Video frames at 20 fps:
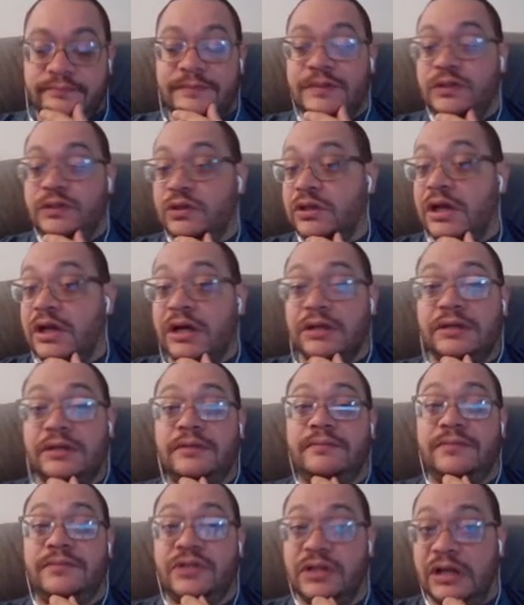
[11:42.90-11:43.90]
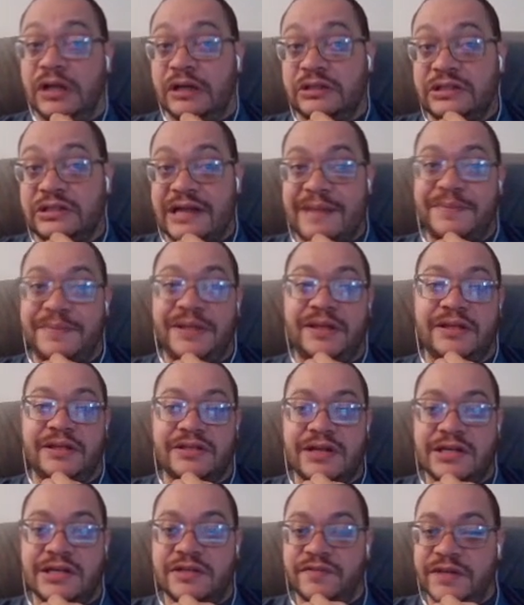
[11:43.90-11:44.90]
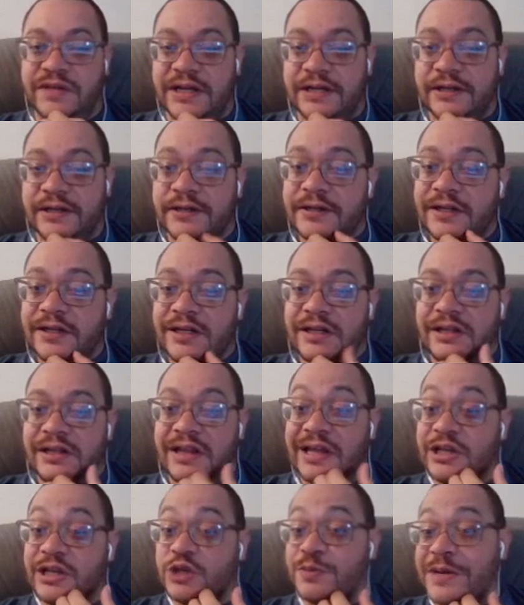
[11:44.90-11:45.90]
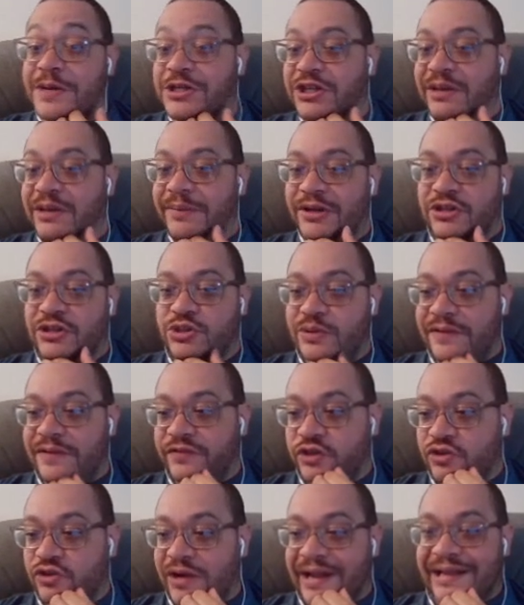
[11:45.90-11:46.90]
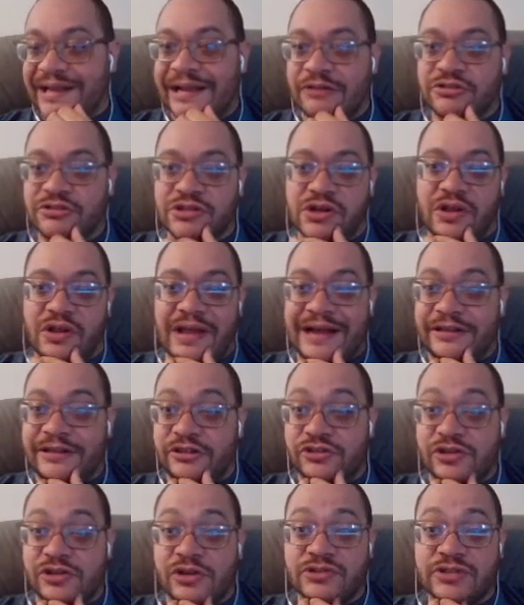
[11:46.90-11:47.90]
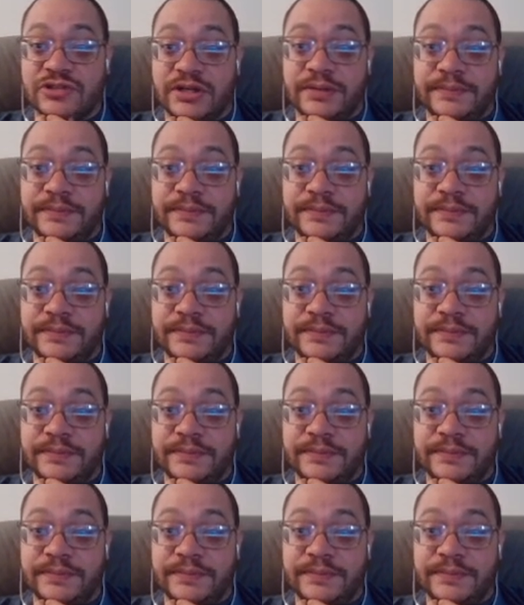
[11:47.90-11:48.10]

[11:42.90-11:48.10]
Good luck. Good luck stopping this kind of deck. Like especially because you have to try and counter Galactus also.